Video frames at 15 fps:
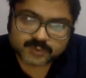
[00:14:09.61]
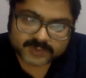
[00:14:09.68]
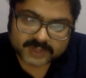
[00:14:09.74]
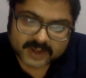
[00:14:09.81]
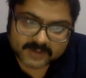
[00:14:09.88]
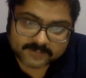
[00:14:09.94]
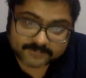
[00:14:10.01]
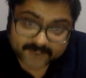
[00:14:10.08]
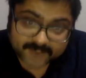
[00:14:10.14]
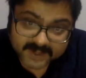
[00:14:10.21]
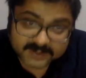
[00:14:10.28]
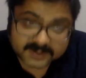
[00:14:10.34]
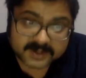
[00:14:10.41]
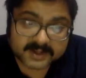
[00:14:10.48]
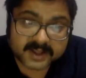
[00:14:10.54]
We are
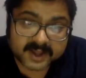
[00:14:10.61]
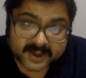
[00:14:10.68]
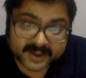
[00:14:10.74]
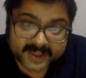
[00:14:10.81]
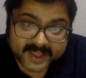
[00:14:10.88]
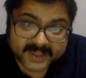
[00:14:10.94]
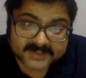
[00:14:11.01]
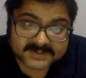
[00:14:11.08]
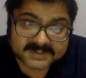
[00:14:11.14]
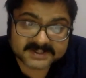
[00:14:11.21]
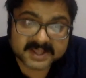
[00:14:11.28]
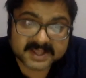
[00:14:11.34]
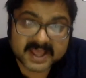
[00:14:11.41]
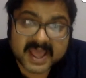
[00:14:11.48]
fighting against